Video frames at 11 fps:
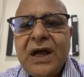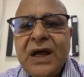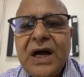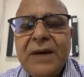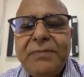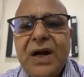
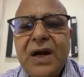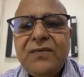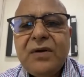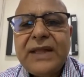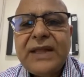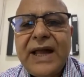Apart
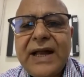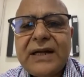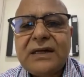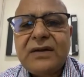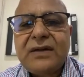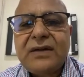from that,
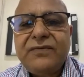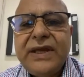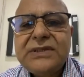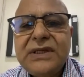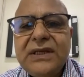we have seen